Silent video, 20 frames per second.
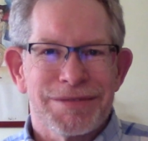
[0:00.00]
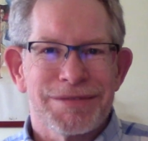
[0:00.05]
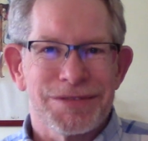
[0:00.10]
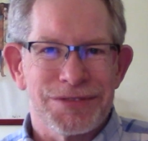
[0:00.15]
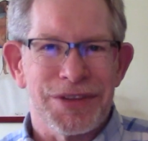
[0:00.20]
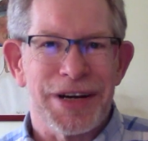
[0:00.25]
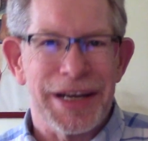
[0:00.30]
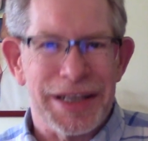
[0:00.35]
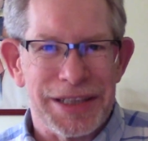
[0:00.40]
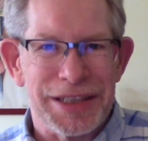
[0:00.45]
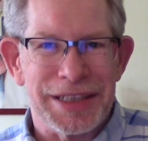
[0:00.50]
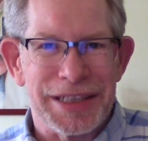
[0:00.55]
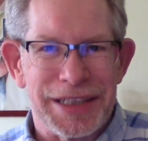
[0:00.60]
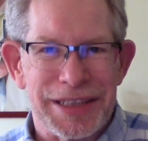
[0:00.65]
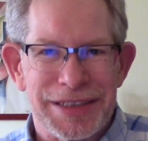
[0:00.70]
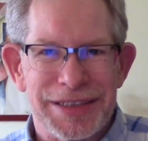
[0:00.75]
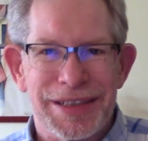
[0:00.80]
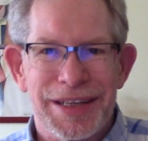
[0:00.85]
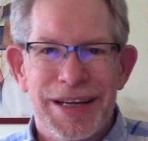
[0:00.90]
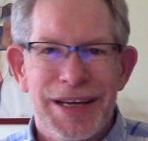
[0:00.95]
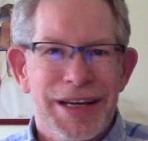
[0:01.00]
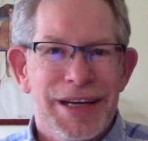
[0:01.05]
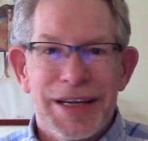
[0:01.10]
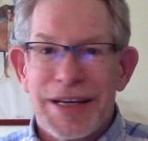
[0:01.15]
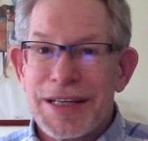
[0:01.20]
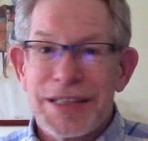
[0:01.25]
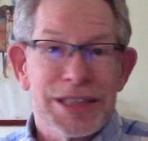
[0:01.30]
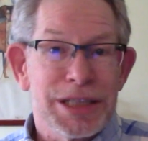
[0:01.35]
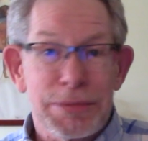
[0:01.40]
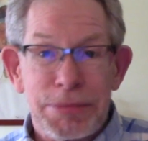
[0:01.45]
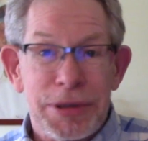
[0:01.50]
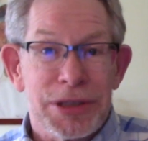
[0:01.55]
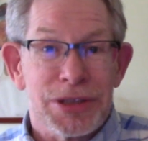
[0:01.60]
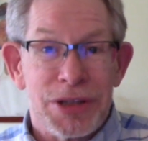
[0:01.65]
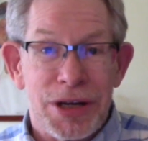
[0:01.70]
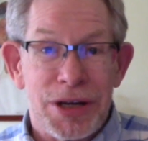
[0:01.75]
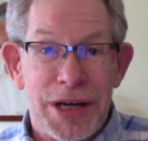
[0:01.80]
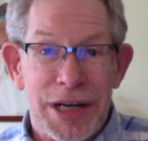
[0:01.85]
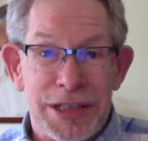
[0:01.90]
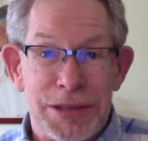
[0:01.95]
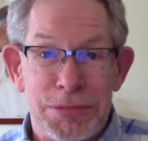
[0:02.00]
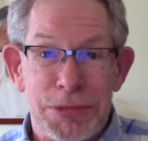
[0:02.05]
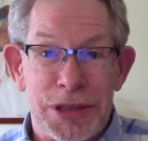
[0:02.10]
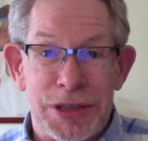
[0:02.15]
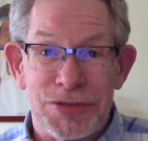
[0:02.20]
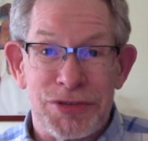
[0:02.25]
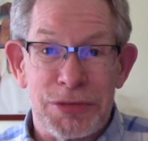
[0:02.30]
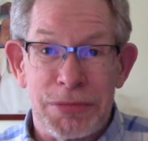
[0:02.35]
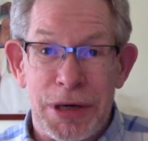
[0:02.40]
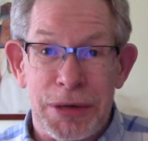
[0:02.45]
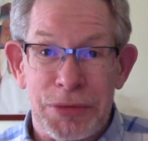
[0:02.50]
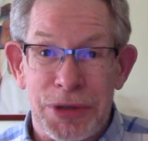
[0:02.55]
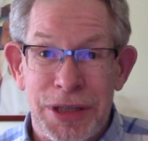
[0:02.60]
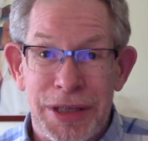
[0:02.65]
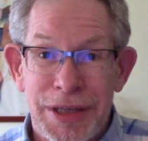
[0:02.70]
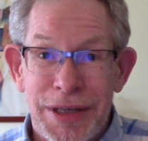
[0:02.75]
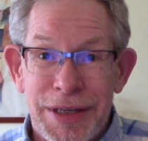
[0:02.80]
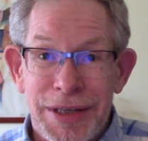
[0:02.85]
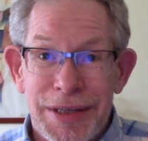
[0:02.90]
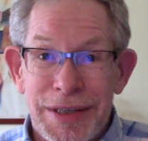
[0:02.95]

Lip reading: violinist. She plays all kinds of music from memory.